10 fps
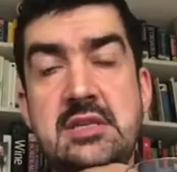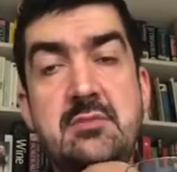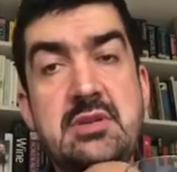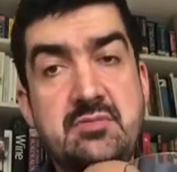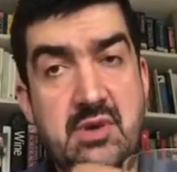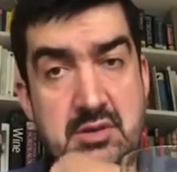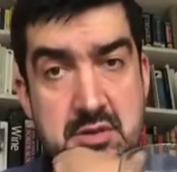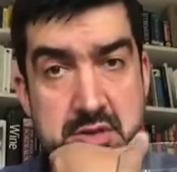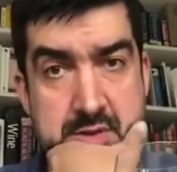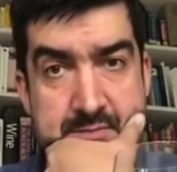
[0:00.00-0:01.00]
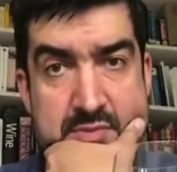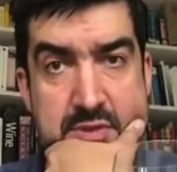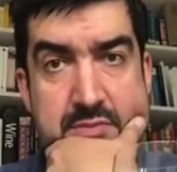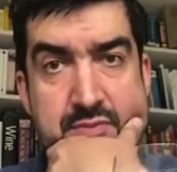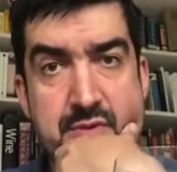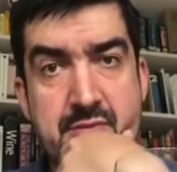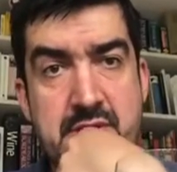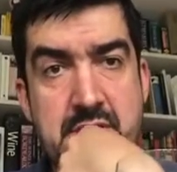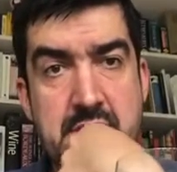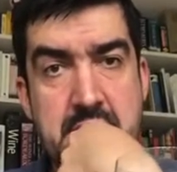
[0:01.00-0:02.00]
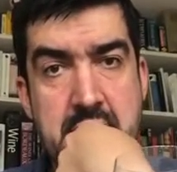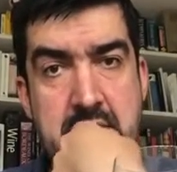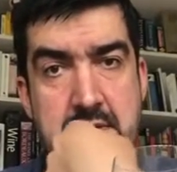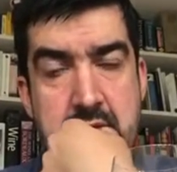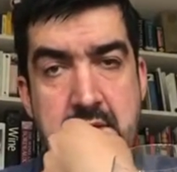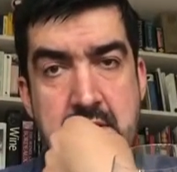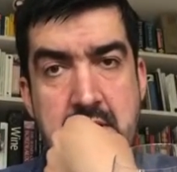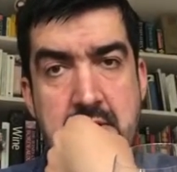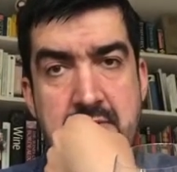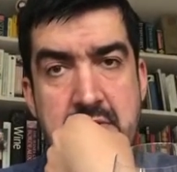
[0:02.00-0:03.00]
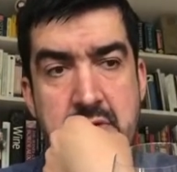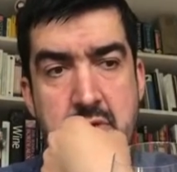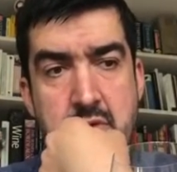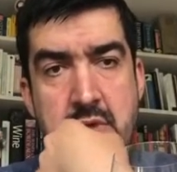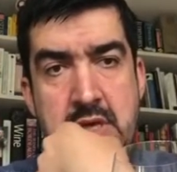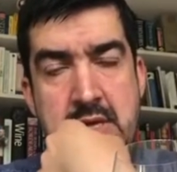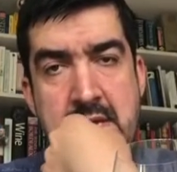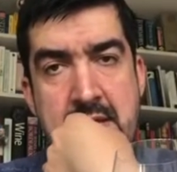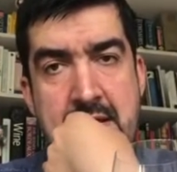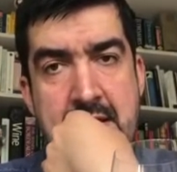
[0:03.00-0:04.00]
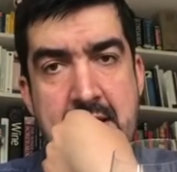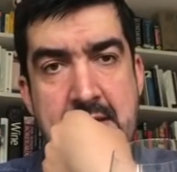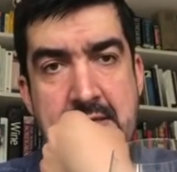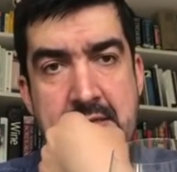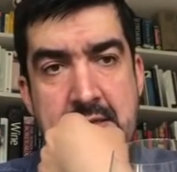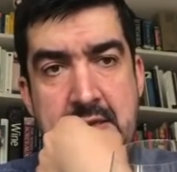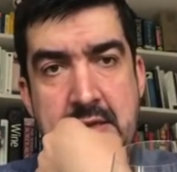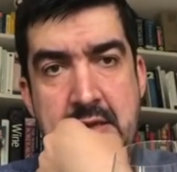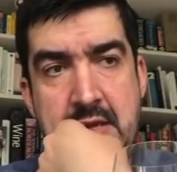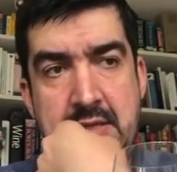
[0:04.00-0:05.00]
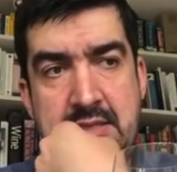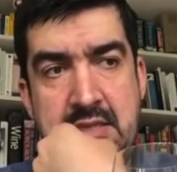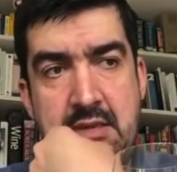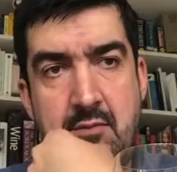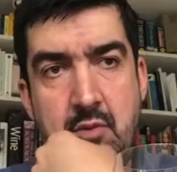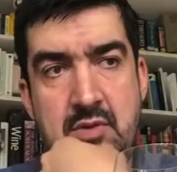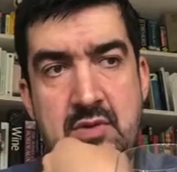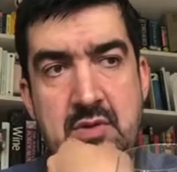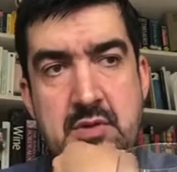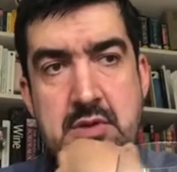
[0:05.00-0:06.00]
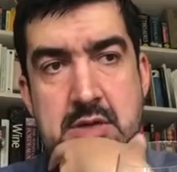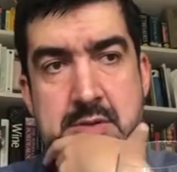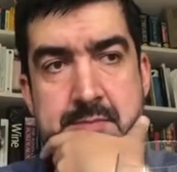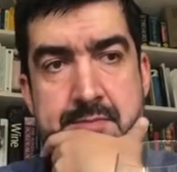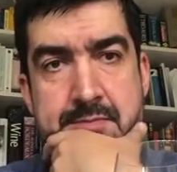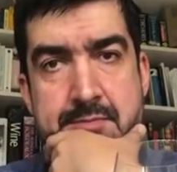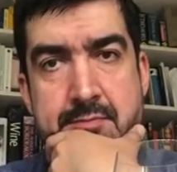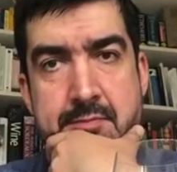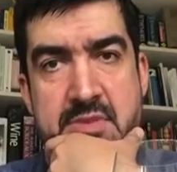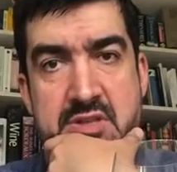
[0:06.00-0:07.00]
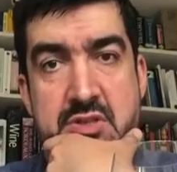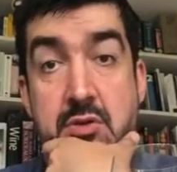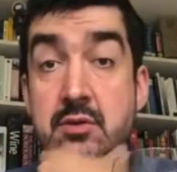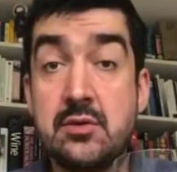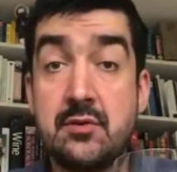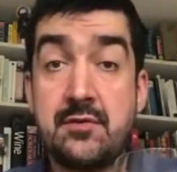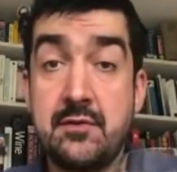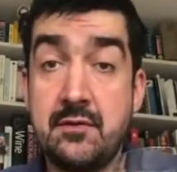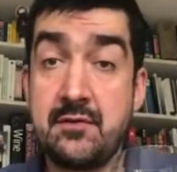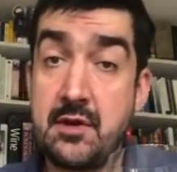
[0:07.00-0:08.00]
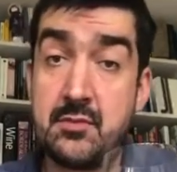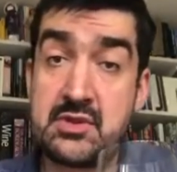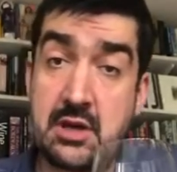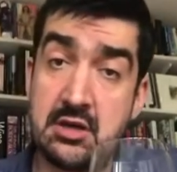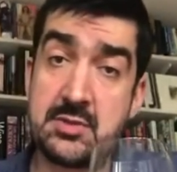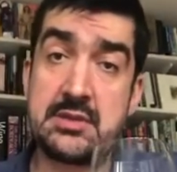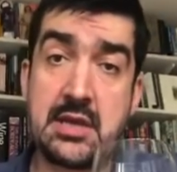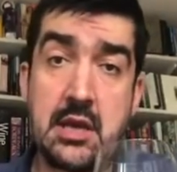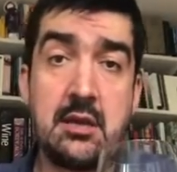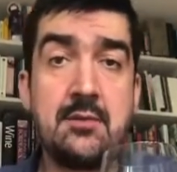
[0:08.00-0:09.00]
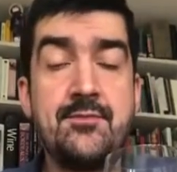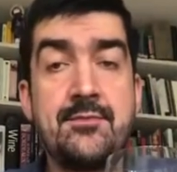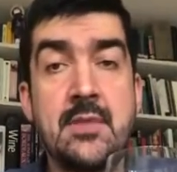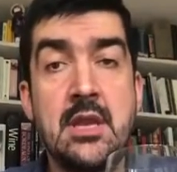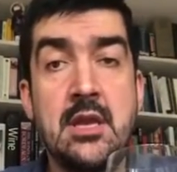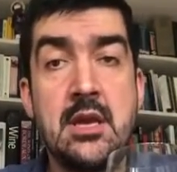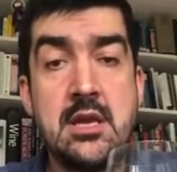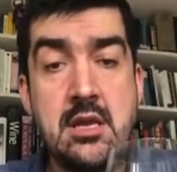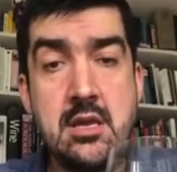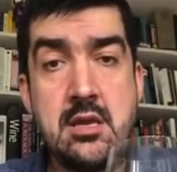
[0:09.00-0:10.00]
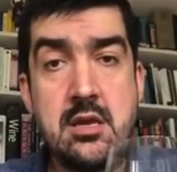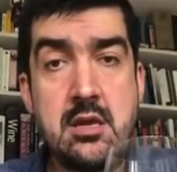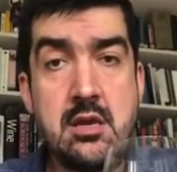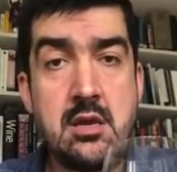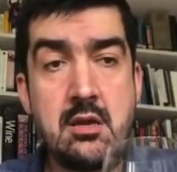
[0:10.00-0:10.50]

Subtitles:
Him and his brother split property in kind of two, and as he was a student of a famous Klaus Peter Keller, he